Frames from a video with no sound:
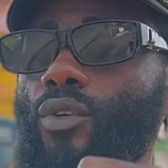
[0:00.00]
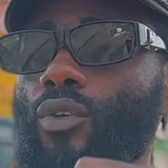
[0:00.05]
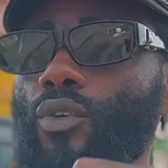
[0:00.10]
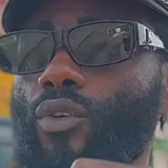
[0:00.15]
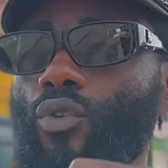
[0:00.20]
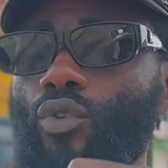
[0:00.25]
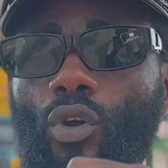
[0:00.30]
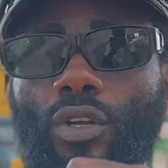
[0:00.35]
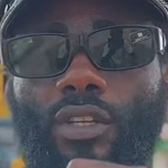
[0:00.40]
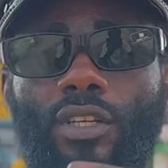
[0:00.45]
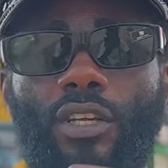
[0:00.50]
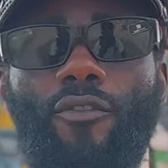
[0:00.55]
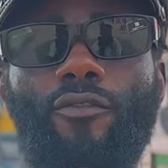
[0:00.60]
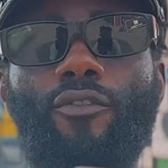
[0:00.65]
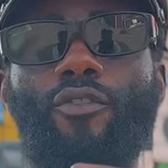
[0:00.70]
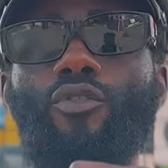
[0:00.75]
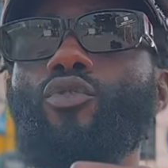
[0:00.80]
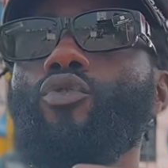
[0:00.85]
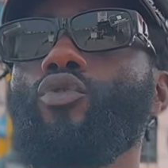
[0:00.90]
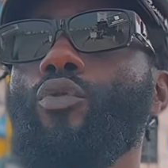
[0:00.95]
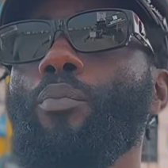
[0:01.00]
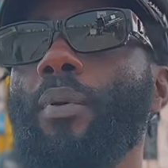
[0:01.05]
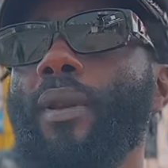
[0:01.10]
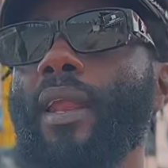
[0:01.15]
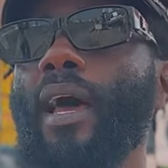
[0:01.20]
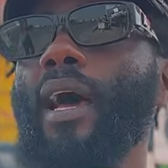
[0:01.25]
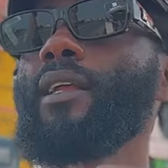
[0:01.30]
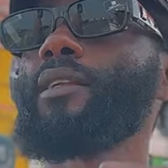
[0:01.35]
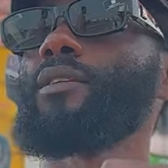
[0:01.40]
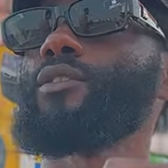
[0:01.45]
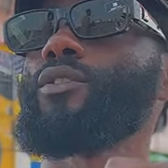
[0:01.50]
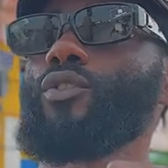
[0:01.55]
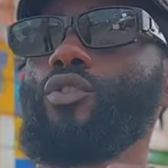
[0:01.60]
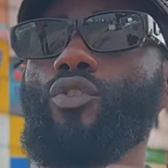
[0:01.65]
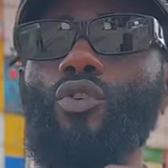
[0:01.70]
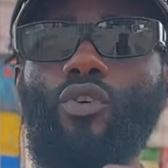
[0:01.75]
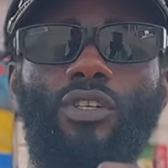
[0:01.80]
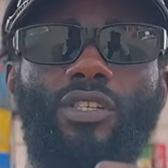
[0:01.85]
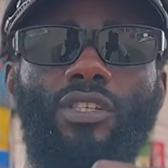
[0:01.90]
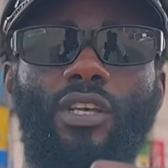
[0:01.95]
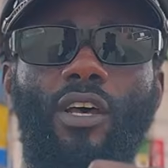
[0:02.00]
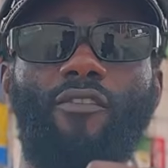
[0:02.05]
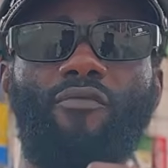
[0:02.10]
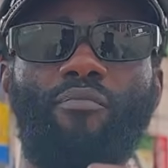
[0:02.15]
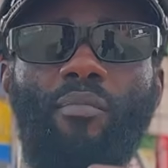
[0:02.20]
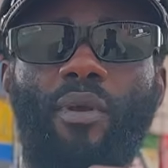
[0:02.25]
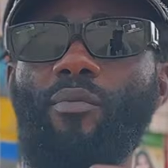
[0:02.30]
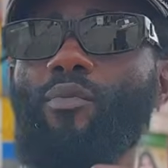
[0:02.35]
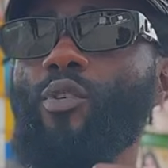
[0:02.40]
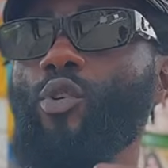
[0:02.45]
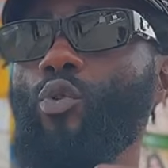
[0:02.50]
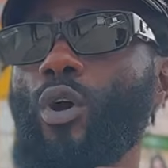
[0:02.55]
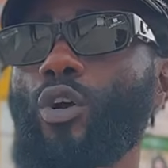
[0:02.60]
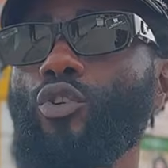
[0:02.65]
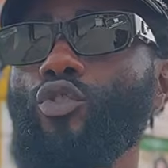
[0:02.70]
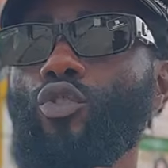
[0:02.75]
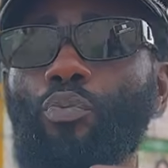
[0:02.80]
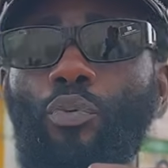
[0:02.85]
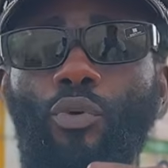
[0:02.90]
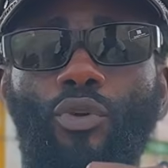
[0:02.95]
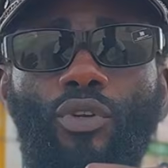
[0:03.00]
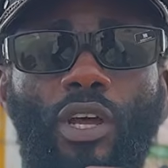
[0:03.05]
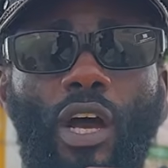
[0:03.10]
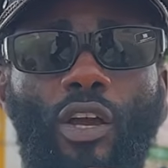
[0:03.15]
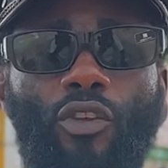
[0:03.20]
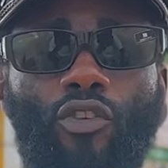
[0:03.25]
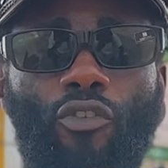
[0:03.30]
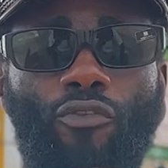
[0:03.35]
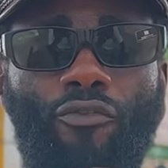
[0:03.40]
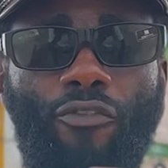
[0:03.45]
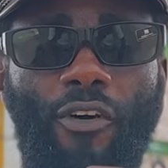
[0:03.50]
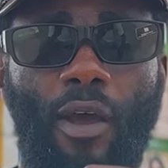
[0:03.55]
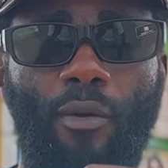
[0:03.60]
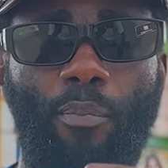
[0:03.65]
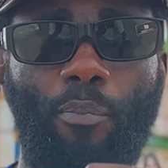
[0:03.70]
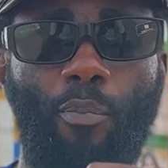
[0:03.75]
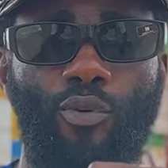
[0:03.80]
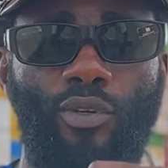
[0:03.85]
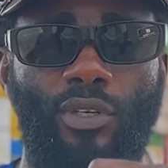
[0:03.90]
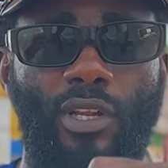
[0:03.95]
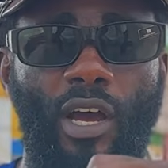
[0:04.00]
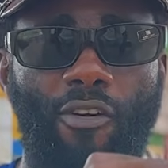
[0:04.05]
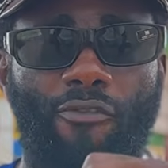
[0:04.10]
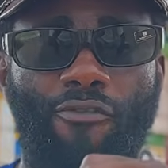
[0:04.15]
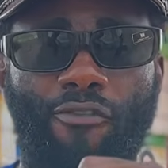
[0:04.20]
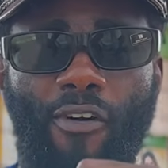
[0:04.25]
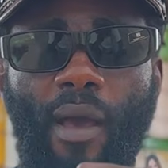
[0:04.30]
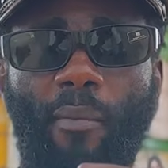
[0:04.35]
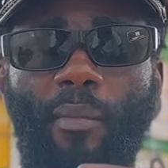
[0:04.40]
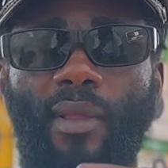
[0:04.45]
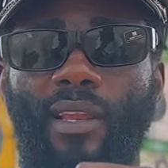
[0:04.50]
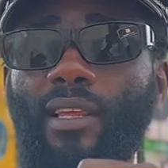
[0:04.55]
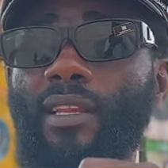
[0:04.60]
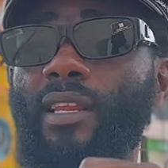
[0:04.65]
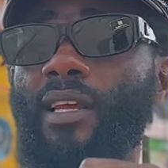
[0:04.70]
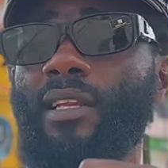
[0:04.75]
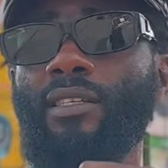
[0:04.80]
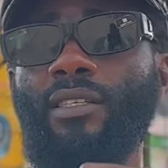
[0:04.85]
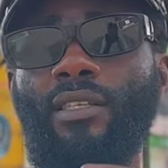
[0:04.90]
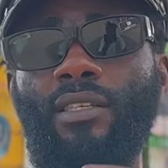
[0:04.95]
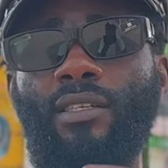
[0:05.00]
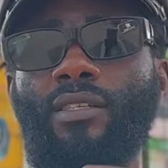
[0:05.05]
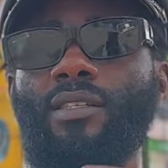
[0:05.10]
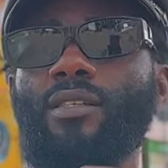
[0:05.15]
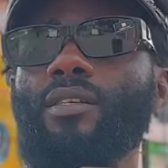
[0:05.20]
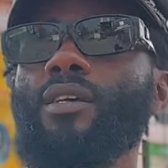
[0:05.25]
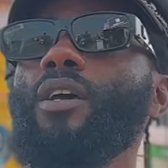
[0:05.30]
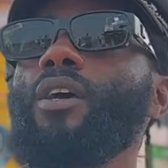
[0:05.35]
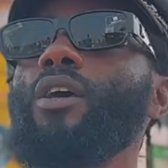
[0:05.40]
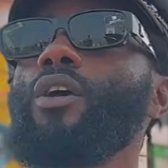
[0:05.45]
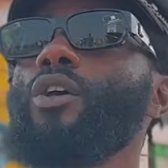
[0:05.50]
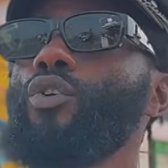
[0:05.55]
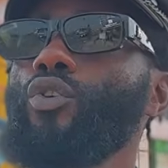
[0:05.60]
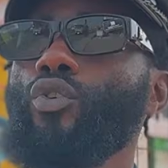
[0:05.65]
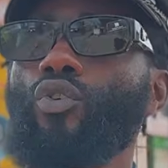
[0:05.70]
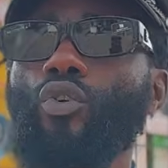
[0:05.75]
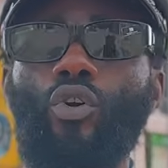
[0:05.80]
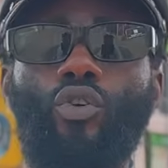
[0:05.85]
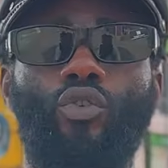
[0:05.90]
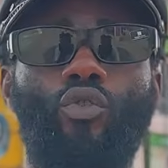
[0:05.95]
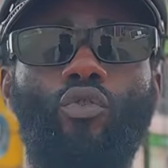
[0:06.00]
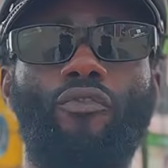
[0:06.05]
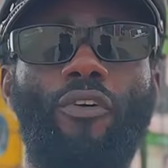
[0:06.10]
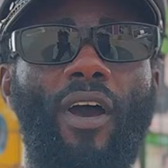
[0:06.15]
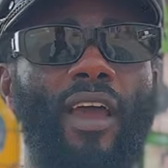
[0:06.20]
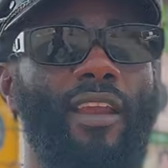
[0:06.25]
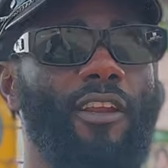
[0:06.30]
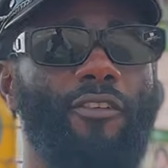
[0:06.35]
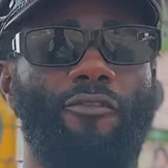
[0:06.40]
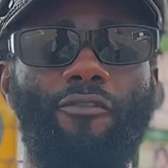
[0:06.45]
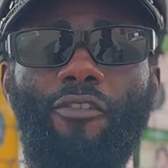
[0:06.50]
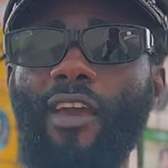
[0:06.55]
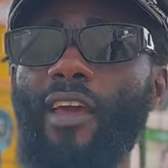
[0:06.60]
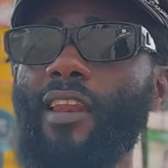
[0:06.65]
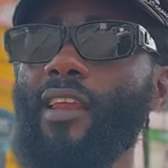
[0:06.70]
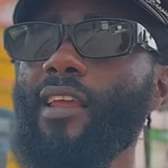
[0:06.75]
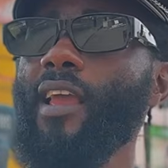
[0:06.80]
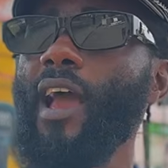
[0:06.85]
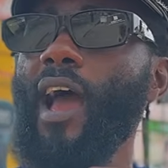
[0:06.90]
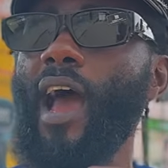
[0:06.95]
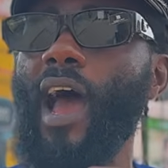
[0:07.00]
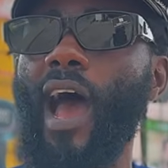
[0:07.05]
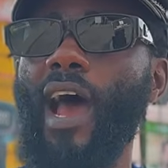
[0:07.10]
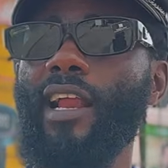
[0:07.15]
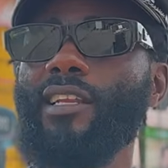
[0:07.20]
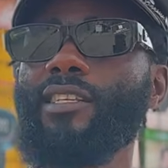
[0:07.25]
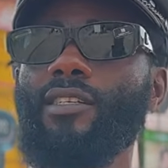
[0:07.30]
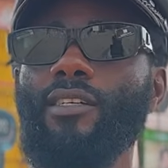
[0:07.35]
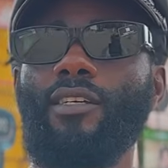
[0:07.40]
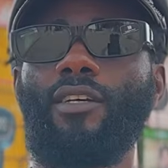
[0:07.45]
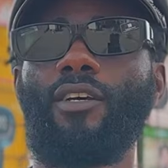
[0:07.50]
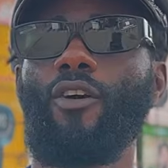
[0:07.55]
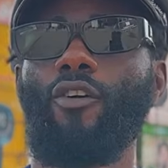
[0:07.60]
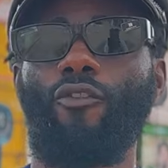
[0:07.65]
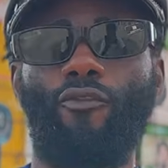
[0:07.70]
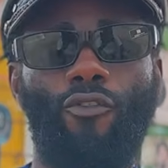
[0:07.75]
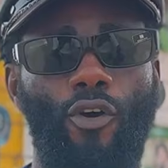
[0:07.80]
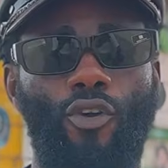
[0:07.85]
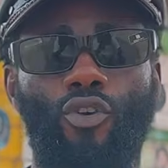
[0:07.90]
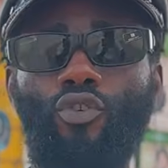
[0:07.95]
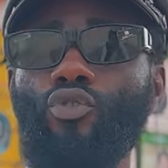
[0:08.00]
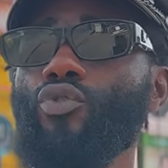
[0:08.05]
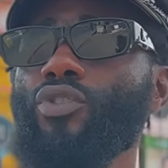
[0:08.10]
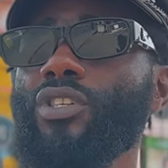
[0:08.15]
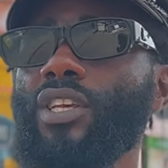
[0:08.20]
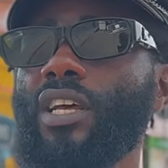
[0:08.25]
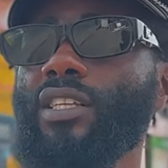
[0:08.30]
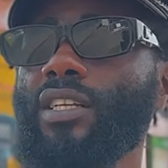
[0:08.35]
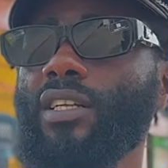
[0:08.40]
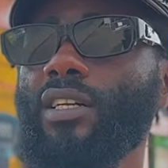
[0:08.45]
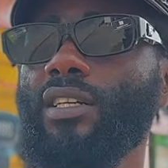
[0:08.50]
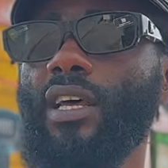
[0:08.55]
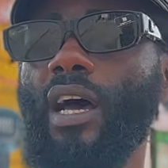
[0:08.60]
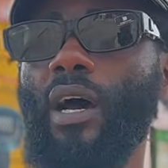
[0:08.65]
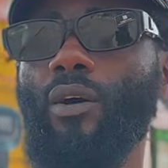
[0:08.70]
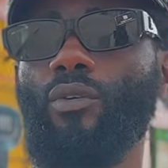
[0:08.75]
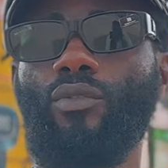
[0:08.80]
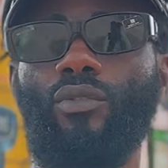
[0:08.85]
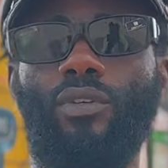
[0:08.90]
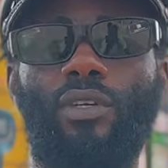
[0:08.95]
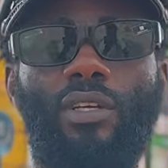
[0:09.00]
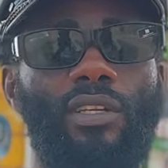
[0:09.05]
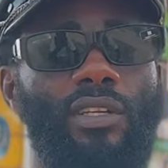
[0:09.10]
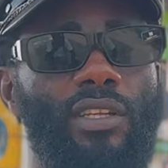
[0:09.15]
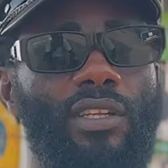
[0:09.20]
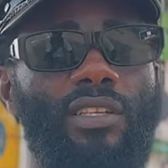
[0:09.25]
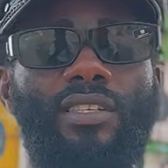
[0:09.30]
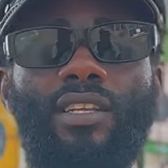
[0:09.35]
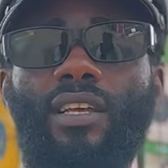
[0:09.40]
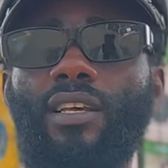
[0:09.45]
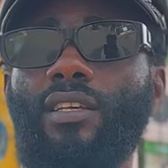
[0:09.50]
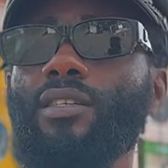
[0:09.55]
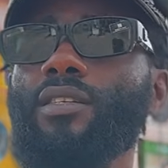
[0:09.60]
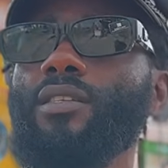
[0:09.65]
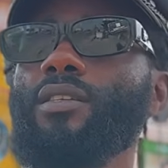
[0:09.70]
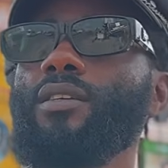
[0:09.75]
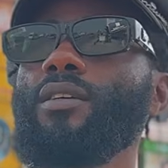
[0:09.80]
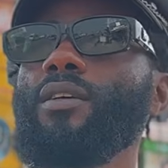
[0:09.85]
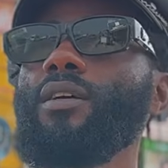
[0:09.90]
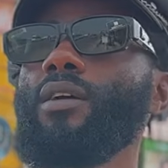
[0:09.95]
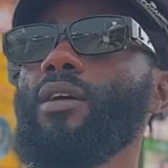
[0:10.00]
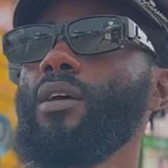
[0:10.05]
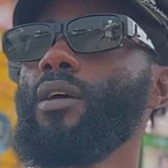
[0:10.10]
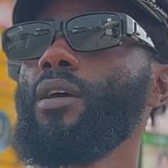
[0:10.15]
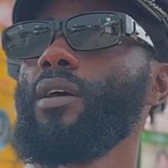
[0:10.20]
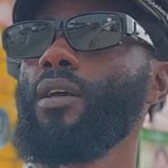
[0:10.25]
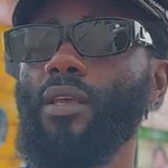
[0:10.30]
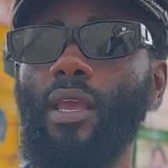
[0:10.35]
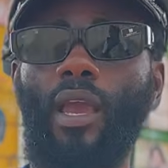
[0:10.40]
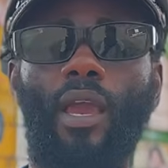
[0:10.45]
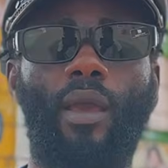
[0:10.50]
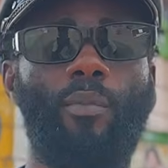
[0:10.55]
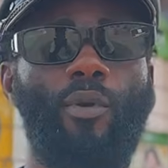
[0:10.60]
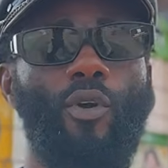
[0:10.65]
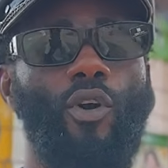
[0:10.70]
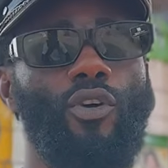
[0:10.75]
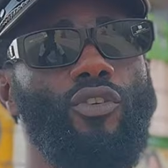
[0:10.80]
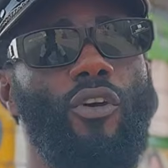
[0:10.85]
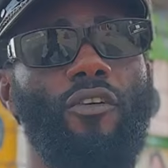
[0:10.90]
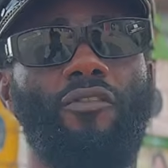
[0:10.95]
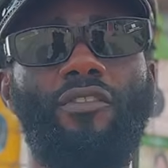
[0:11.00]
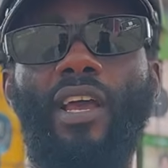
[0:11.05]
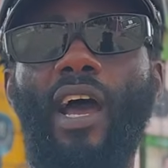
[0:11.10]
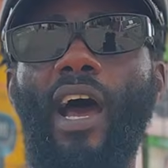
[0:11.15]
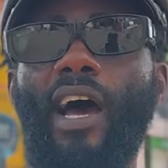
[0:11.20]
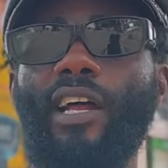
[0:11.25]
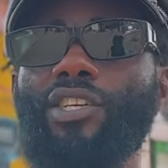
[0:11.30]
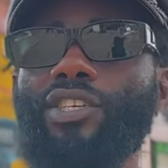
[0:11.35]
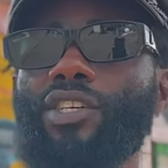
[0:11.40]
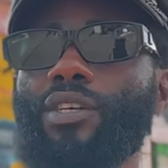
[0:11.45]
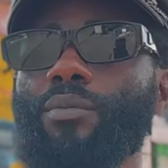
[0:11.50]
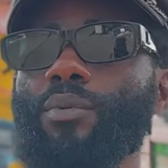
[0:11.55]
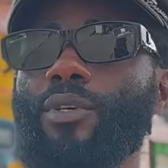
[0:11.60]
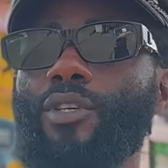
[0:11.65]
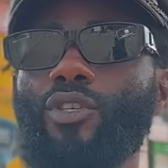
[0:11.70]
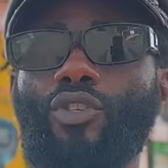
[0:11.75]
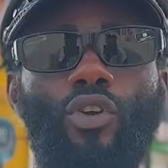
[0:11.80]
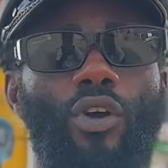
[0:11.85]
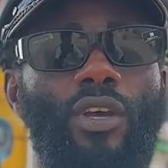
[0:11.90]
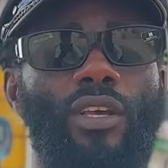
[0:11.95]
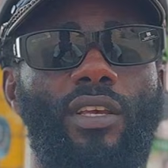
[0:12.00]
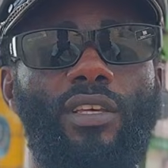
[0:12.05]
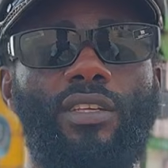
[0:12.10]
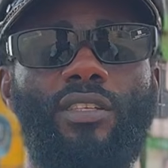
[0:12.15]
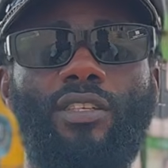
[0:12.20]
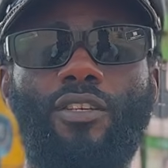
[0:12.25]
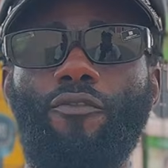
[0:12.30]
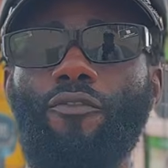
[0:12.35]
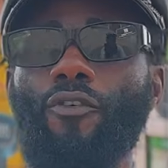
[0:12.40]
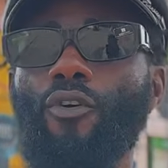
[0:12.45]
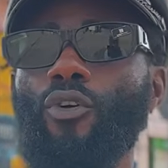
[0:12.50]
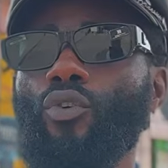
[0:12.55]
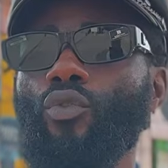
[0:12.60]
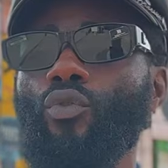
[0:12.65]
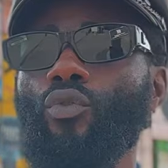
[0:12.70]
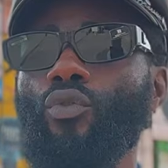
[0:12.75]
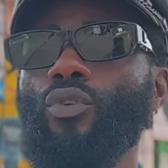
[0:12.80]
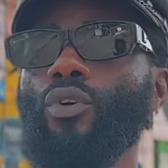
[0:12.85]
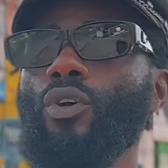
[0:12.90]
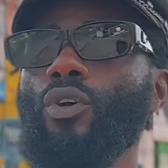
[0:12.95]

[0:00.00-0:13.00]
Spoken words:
not even to plan yourself. Maybe you want to put down family and things. You find it very hard for you to settle down in these days. Yeah, because of the hardship, it's not easy for you.